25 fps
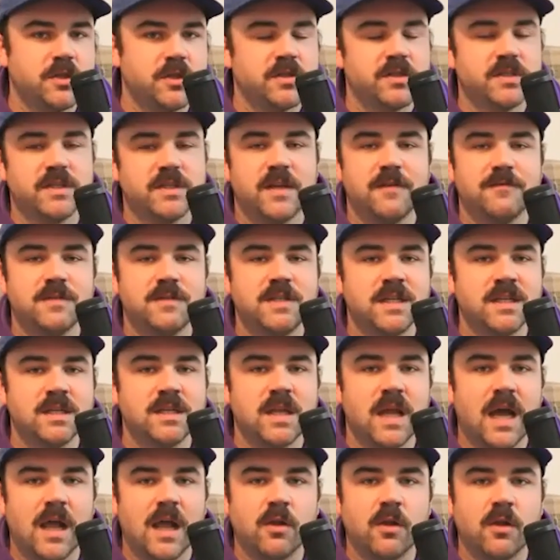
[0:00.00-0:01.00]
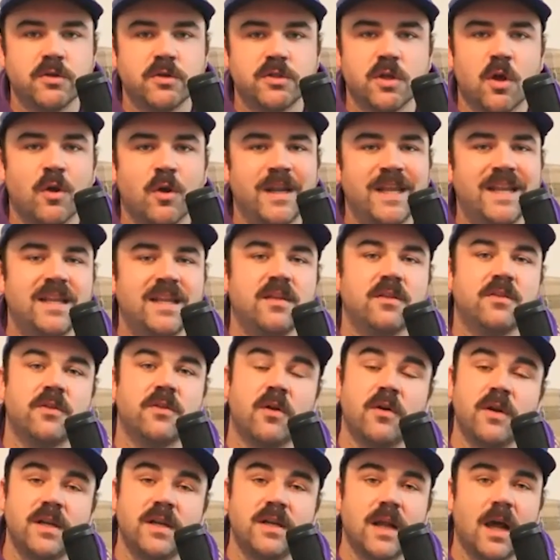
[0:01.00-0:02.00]
you can save $10 on any
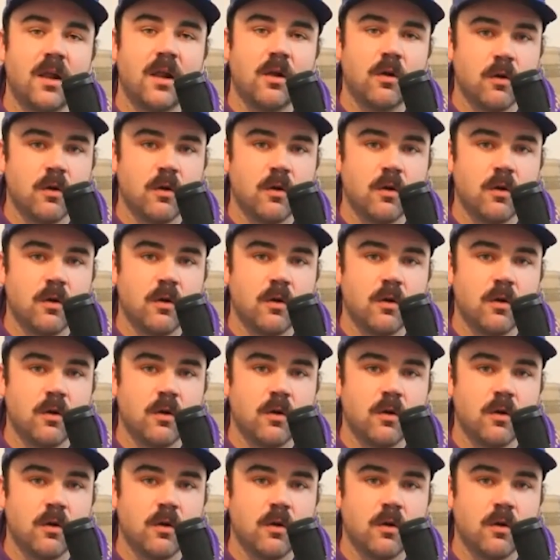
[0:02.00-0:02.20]
$30